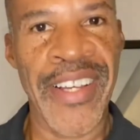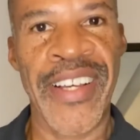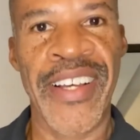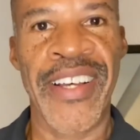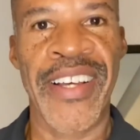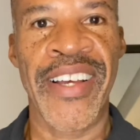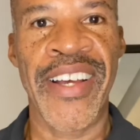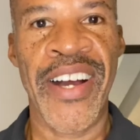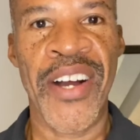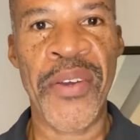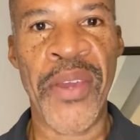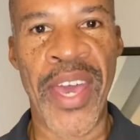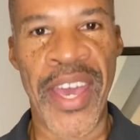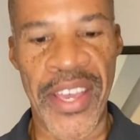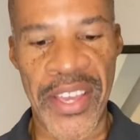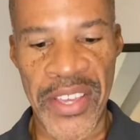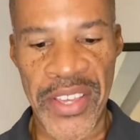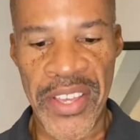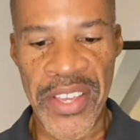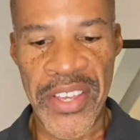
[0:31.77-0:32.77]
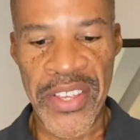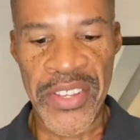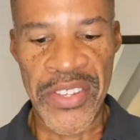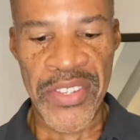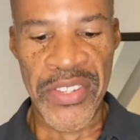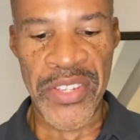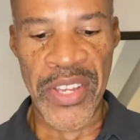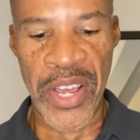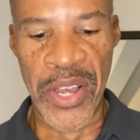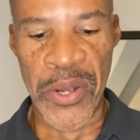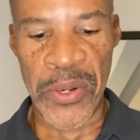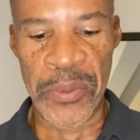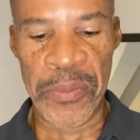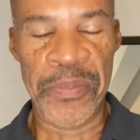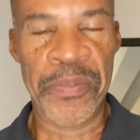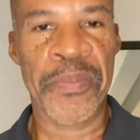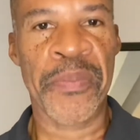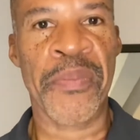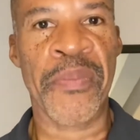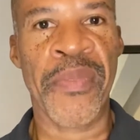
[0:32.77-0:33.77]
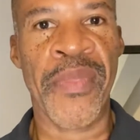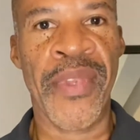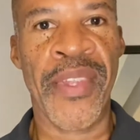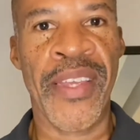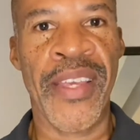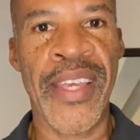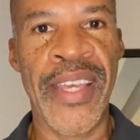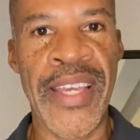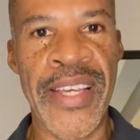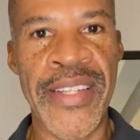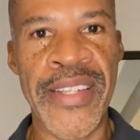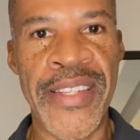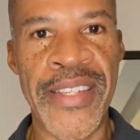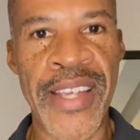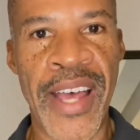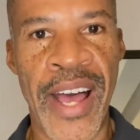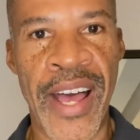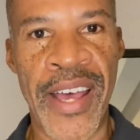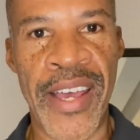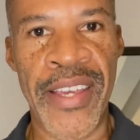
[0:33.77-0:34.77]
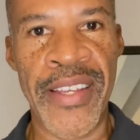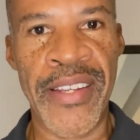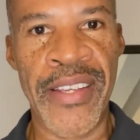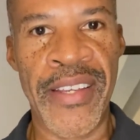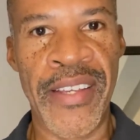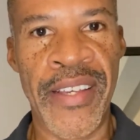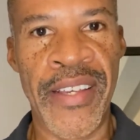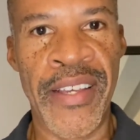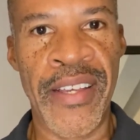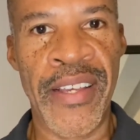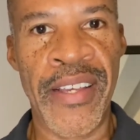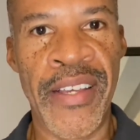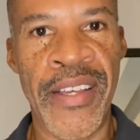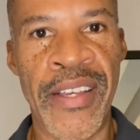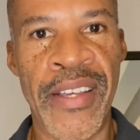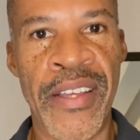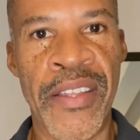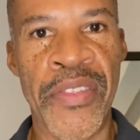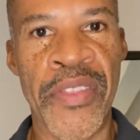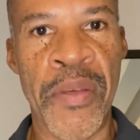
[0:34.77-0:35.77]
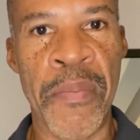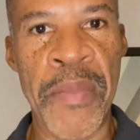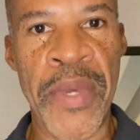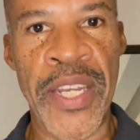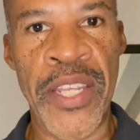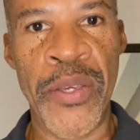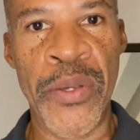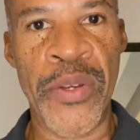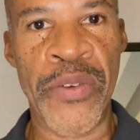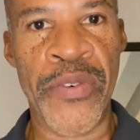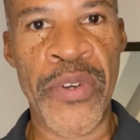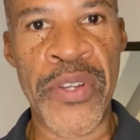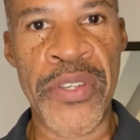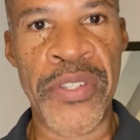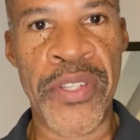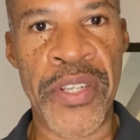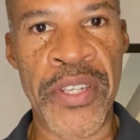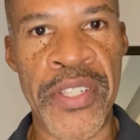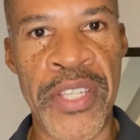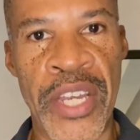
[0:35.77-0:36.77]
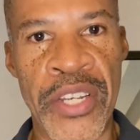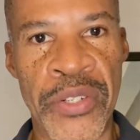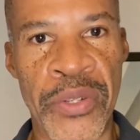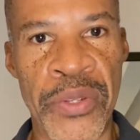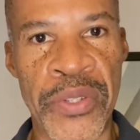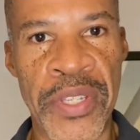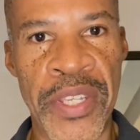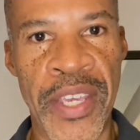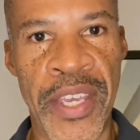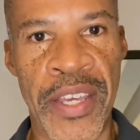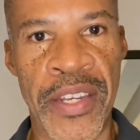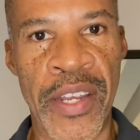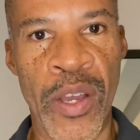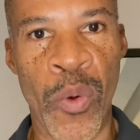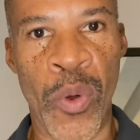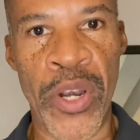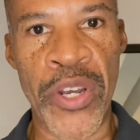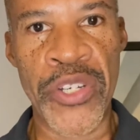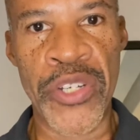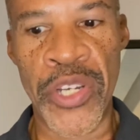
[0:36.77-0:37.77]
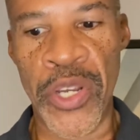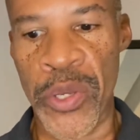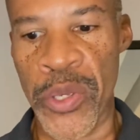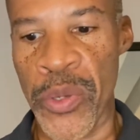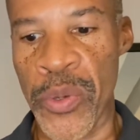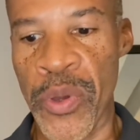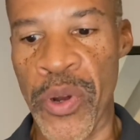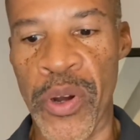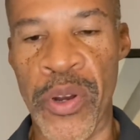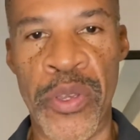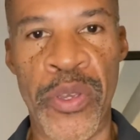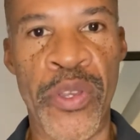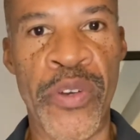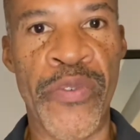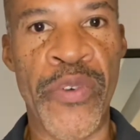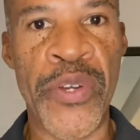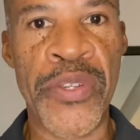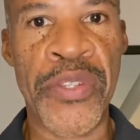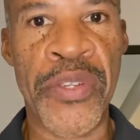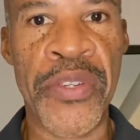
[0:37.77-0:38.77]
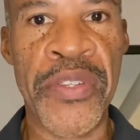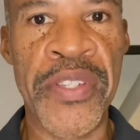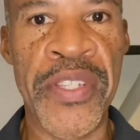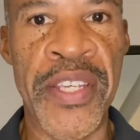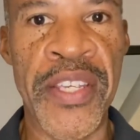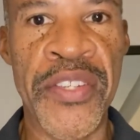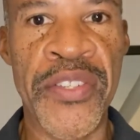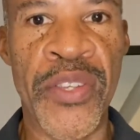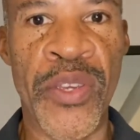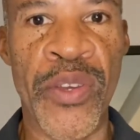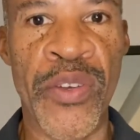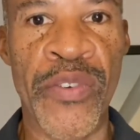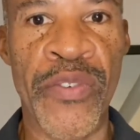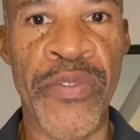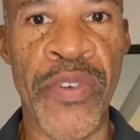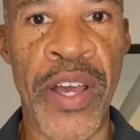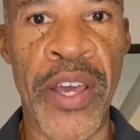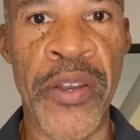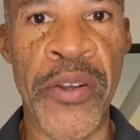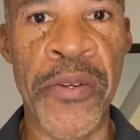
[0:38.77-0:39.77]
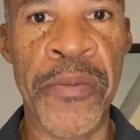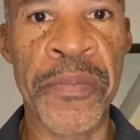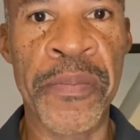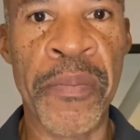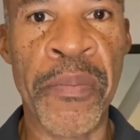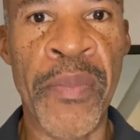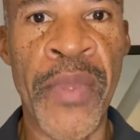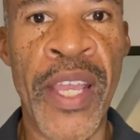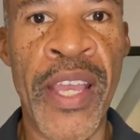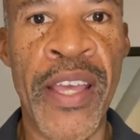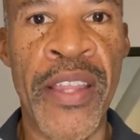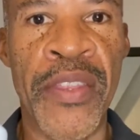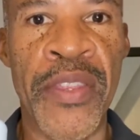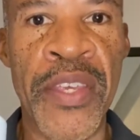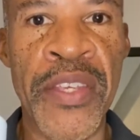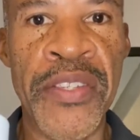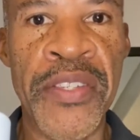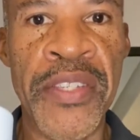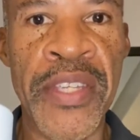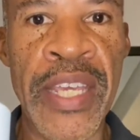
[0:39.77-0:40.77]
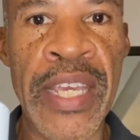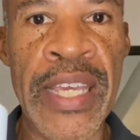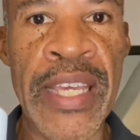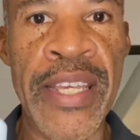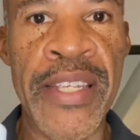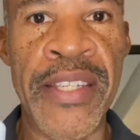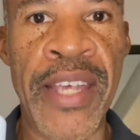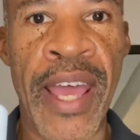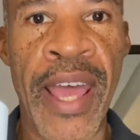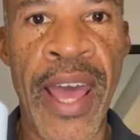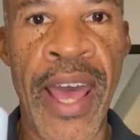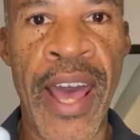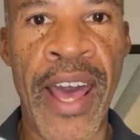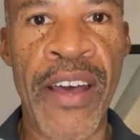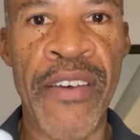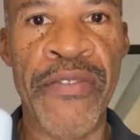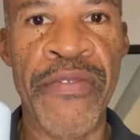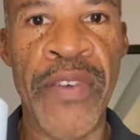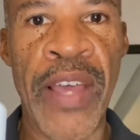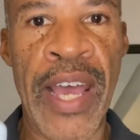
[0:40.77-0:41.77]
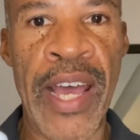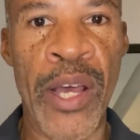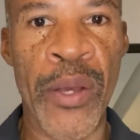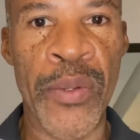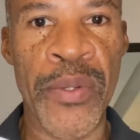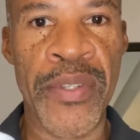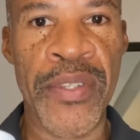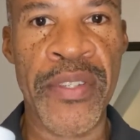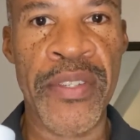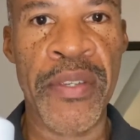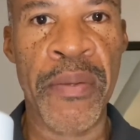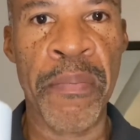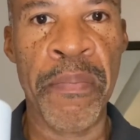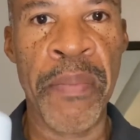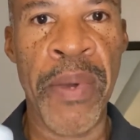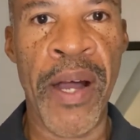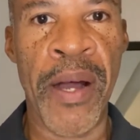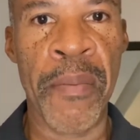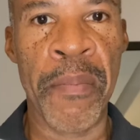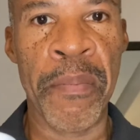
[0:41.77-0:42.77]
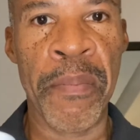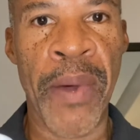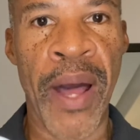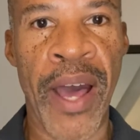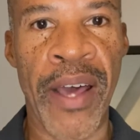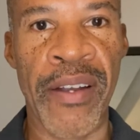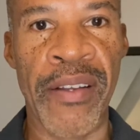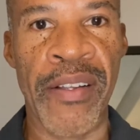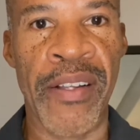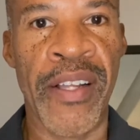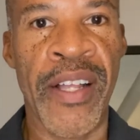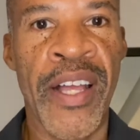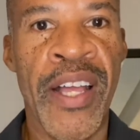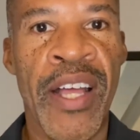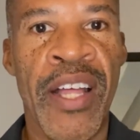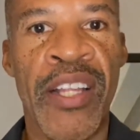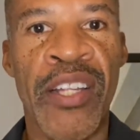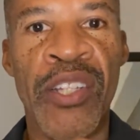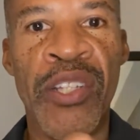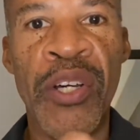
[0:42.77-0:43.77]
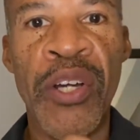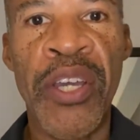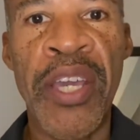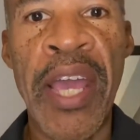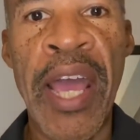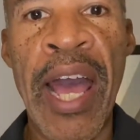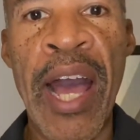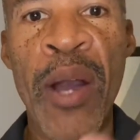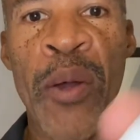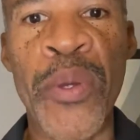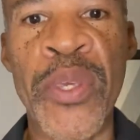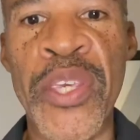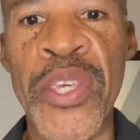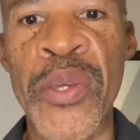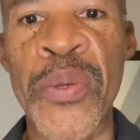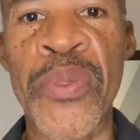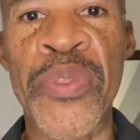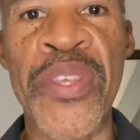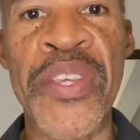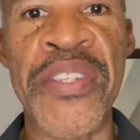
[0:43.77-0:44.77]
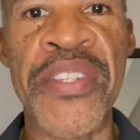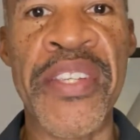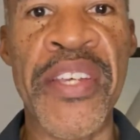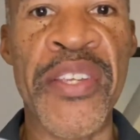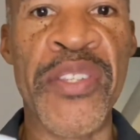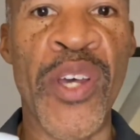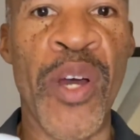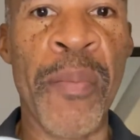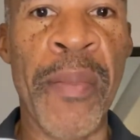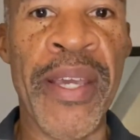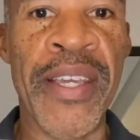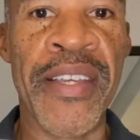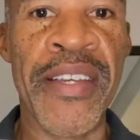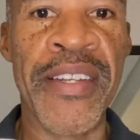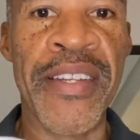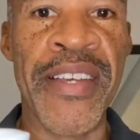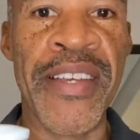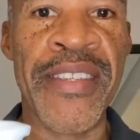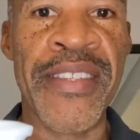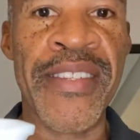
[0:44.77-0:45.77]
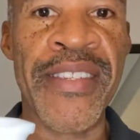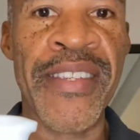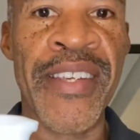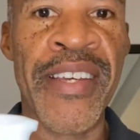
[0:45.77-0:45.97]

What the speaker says: Okay, so inside the Mini Universal Essentials Kit, I want to show you our Universal C Skin Refiner. This is a 1/2 ounce pump bottle. Look how cute this is. Oh my goodness.